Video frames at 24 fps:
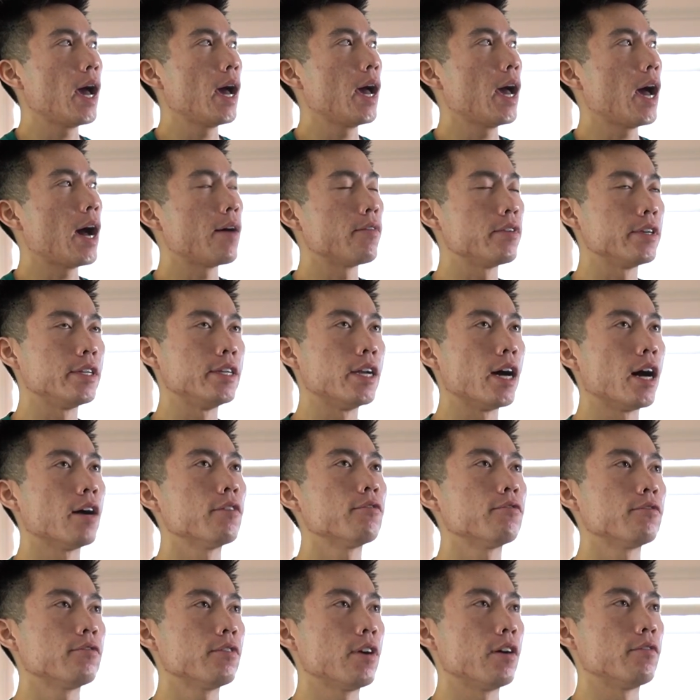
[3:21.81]
have
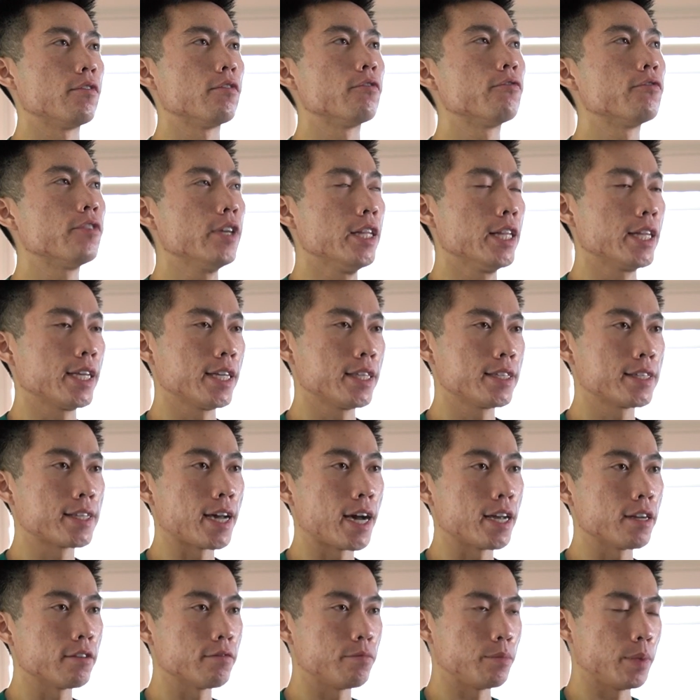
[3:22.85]
enough of a feeling
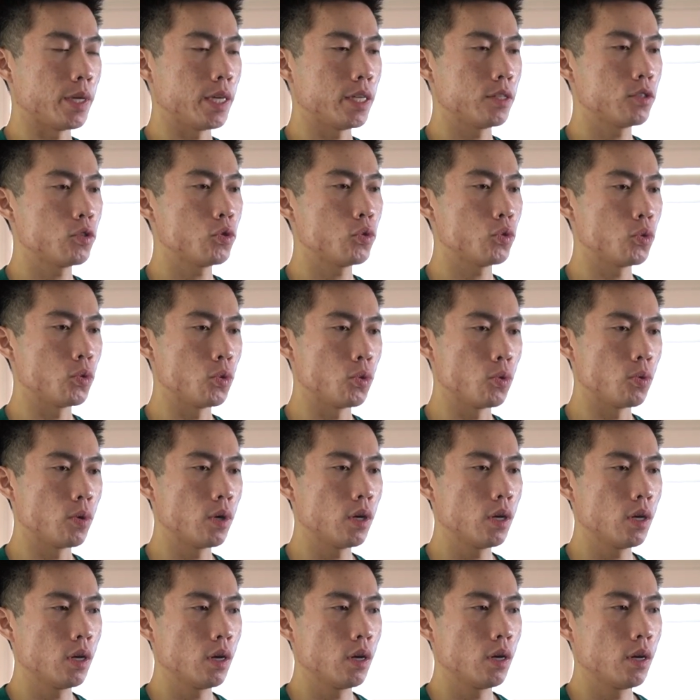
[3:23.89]
inside of me to
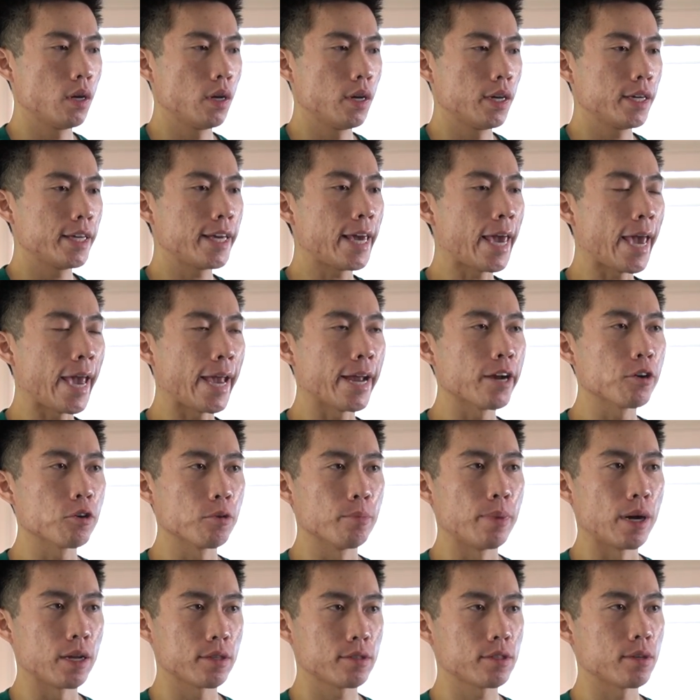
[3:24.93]
care
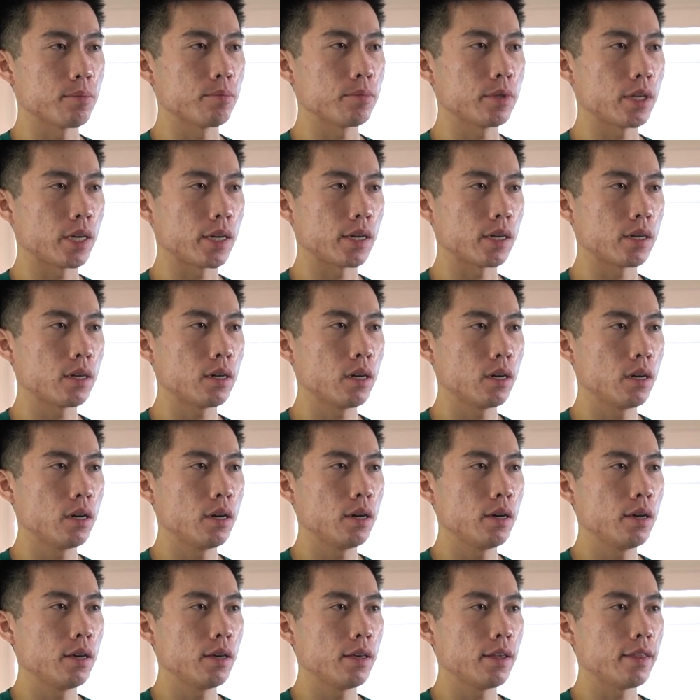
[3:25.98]
about something,
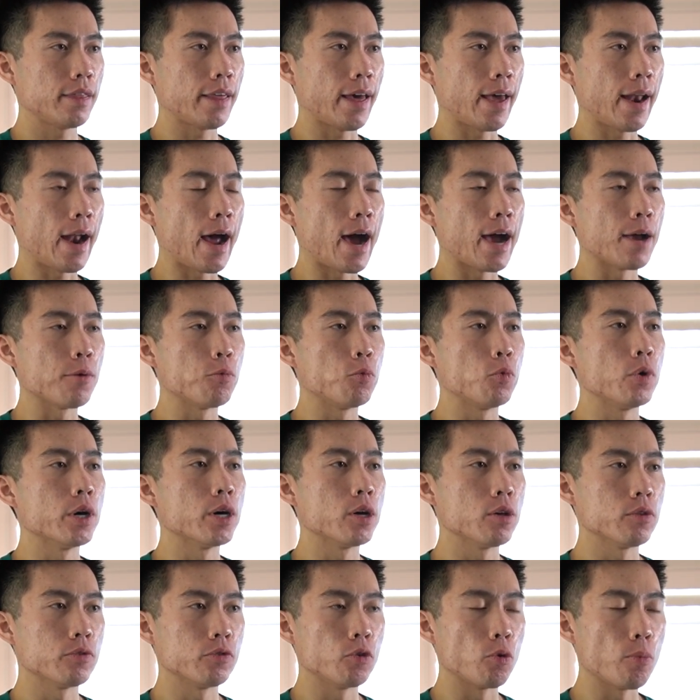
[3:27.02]
that I
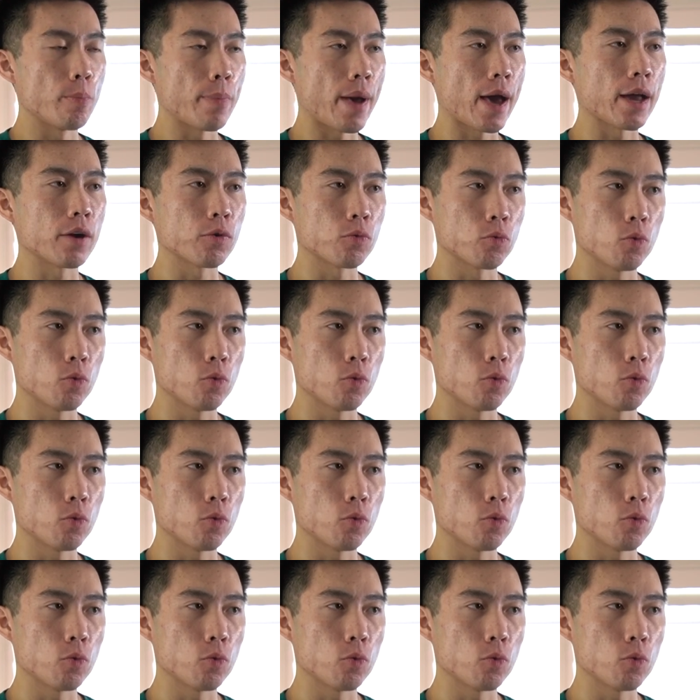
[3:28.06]
will, no matter